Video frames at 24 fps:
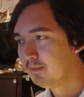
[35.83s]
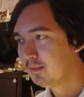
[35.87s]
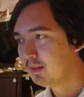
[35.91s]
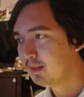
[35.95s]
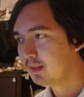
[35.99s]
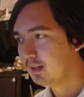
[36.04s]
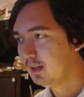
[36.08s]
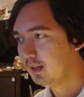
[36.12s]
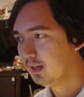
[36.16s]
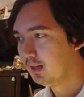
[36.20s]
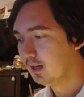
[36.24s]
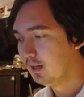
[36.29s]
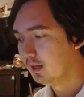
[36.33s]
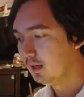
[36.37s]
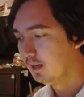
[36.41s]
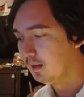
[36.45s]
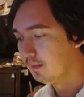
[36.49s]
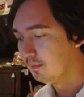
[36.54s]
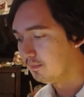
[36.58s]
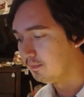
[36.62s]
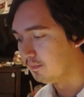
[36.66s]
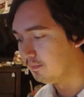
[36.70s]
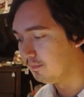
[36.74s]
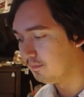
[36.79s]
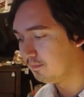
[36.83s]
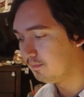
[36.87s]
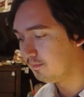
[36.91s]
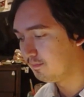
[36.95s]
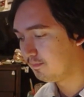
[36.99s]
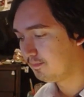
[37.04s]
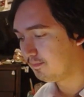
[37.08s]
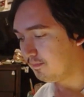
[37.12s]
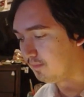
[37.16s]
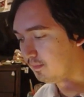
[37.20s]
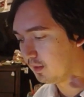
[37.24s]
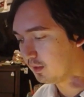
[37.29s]

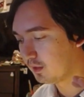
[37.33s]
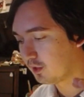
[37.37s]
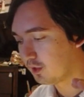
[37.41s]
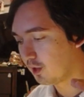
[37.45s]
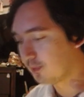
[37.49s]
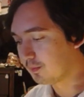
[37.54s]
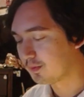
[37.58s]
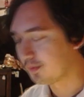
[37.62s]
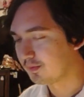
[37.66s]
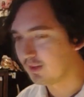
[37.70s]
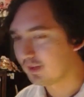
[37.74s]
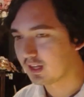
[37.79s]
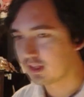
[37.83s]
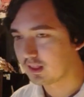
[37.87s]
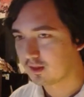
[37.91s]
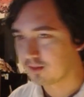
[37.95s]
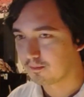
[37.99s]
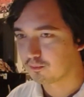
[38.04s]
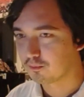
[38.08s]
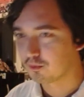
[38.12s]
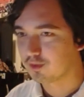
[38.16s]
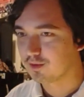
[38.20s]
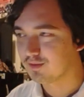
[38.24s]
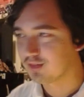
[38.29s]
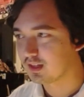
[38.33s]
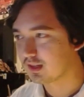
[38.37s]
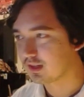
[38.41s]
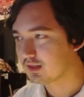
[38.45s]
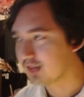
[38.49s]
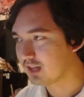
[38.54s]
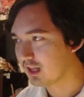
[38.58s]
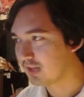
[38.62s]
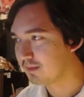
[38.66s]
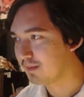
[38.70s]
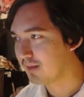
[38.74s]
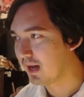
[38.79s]
in terms of like the previous
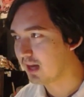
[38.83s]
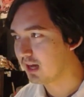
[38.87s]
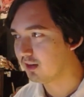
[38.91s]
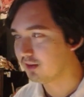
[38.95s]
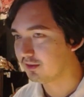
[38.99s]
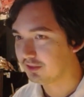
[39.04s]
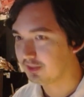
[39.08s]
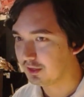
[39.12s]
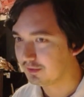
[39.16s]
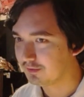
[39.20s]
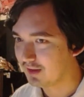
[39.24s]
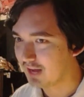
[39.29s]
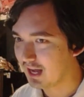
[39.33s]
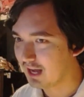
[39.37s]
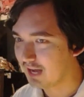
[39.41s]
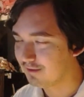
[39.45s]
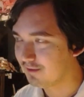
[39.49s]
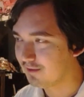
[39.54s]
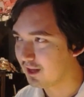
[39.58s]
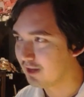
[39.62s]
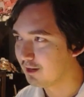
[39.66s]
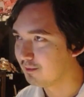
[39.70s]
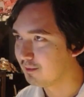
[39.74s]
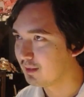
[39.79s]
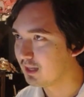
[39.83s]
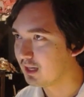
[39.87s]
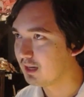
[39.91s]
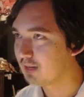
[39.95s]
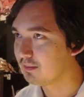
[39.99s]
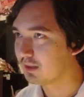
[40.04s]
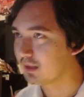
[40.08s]
death battles that have had Venom in it,